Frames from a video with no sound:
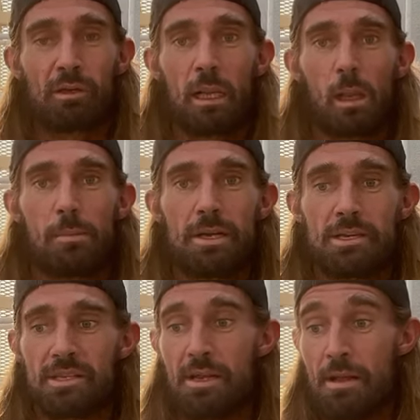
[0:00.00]

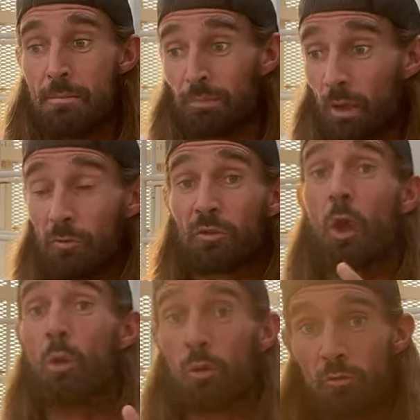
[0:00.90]
kilometers of
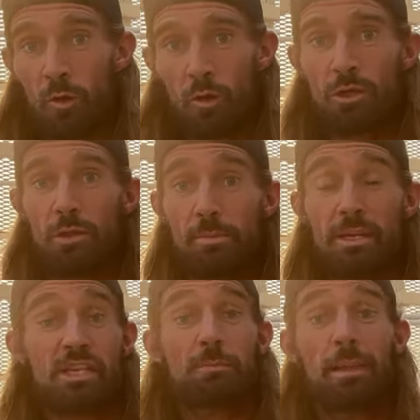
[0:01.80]
total volume
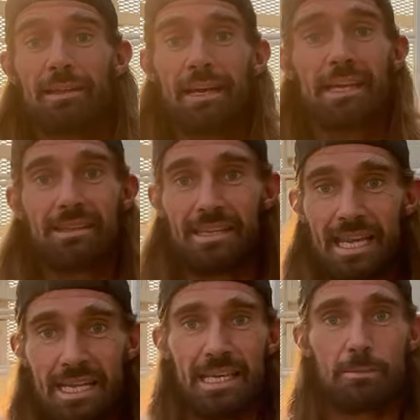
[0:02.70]
and split that into
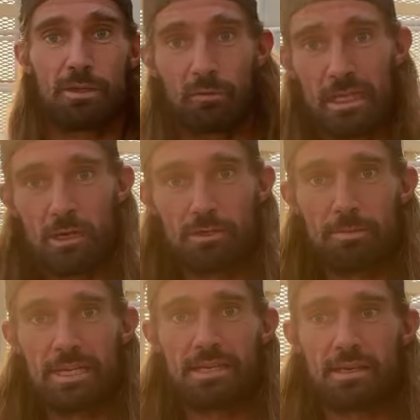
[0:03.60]
10 times 300
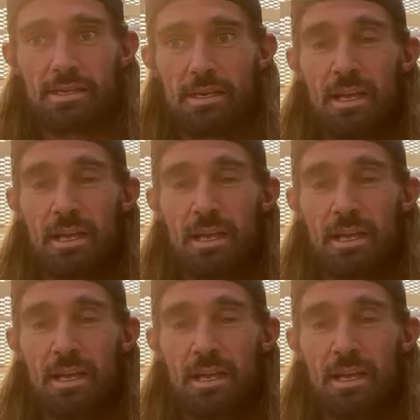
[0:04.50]
meters